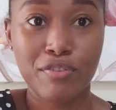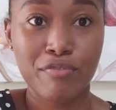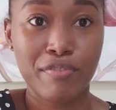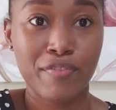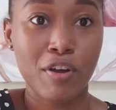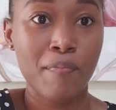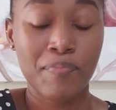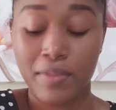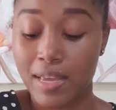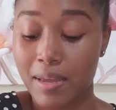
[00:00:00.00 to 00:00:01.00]
River,
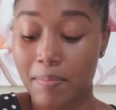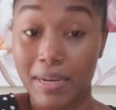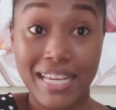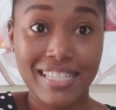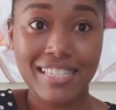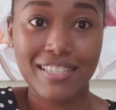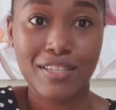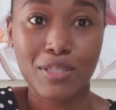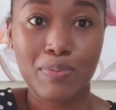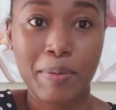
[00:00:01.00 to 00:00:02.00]
places to
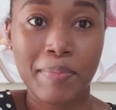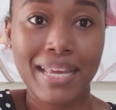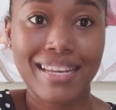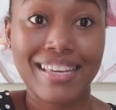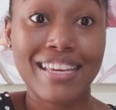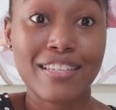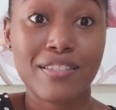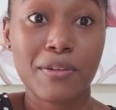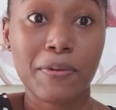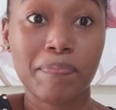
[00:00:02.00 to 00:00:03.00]
swim in
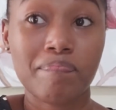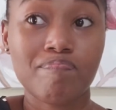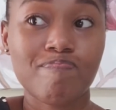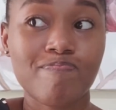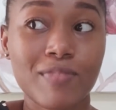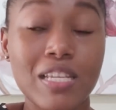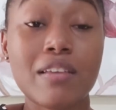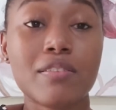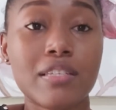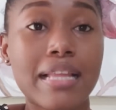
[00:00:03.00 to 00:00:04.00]
Kingston. So I
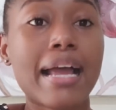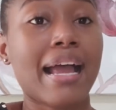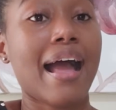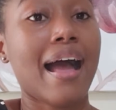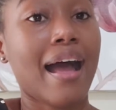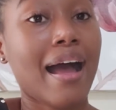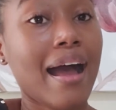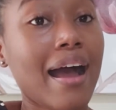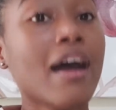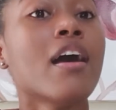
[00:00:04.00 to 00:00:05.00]
was just like,
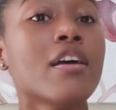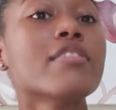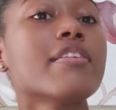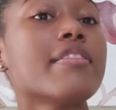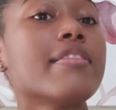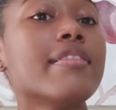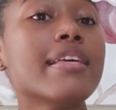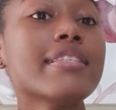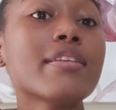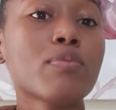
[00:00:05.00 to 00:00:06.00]
so
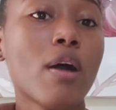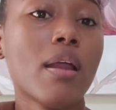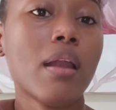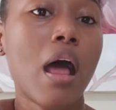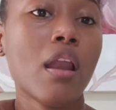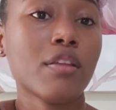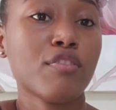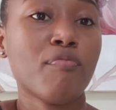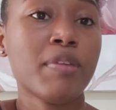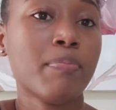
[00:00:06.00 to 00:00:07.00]
this is what a lot
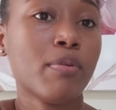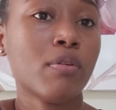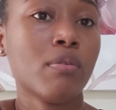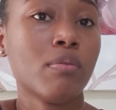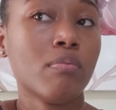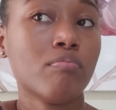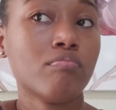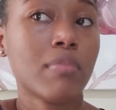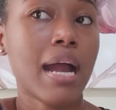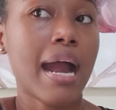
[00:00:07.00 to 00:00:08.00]
of people
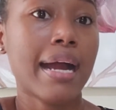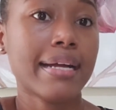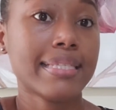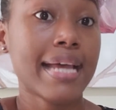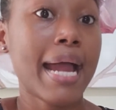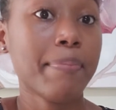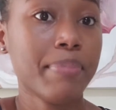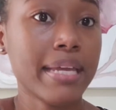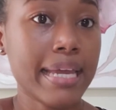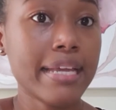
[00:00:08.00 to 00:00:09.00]
are
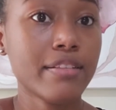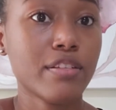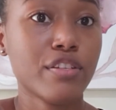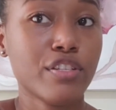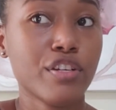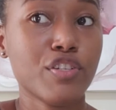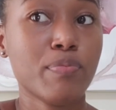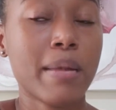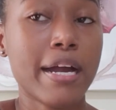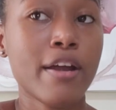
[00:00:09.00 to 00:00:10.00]
typing into the
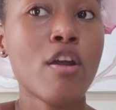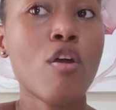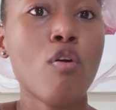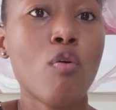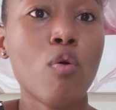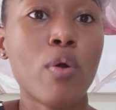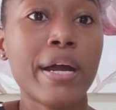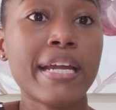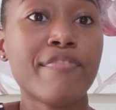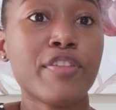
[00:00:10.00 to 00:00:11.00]
search bar.
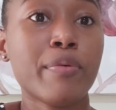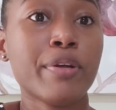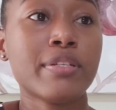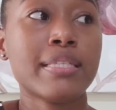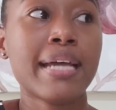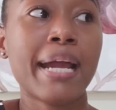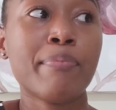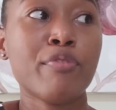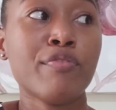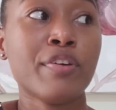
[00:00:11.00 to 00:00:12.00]
Or if they were to
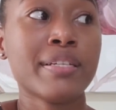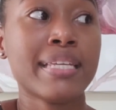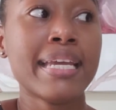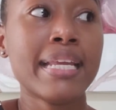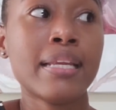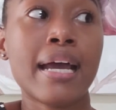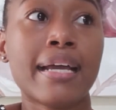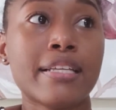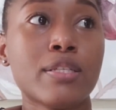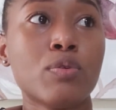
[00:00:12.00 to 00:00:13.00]
type rivers in, I
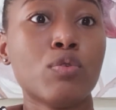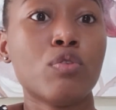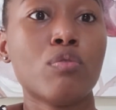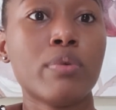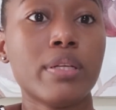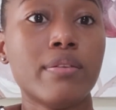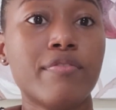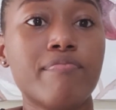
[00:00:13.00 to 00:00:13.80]
guess Google would